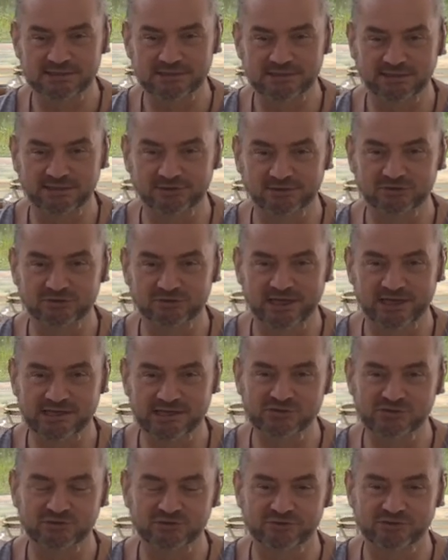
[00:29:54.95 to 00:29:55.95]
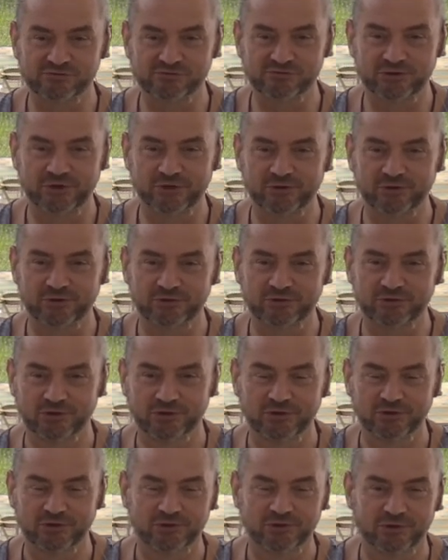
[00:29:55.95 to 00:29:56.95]
It's a little taster of a
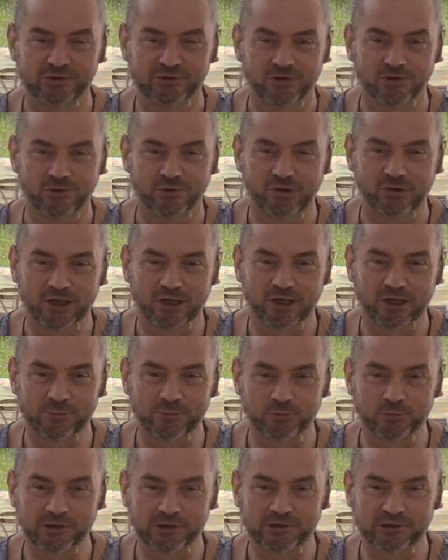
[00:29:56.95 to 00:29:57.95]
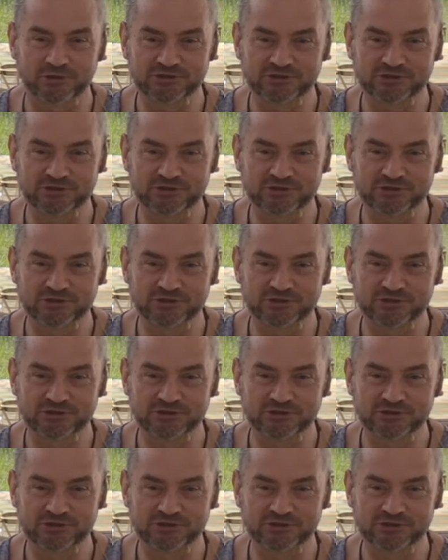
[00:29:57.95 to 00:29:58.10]
online